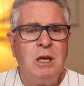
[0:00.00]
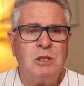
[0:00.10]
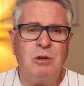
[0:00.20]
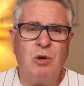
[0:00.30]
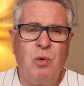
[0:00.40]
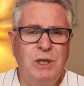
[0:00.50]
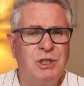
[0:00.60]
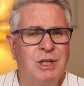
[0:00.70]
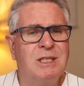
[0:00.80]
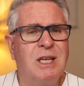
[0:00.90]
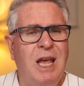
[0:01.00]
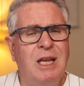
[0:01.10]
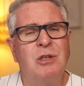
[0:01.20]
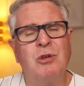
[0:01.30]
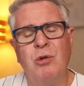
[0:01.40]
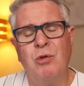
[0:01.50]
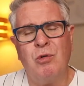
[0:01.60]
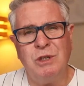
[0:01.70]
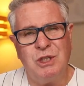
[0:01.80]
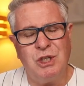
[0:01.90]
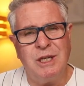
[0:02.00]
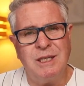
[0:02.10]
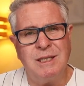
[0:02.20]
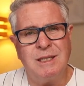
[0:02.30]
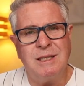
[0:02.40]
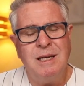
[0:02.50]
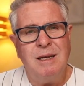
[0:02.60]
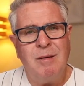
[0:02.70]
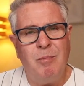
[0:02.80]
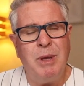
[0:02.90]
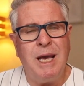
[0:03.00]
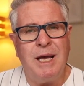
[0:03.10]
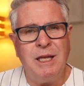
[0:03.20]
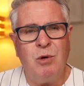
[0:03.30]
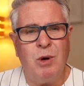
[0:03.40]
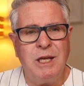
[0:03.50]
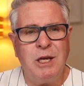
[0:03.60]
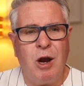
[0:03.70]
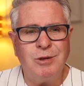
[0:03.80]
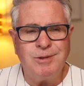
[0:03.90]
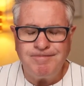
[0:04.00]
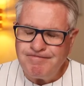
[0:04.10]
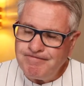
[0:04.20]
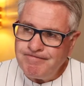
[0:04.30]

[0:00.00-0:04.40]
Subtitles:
So the question is, can two Christians be unequally yoked?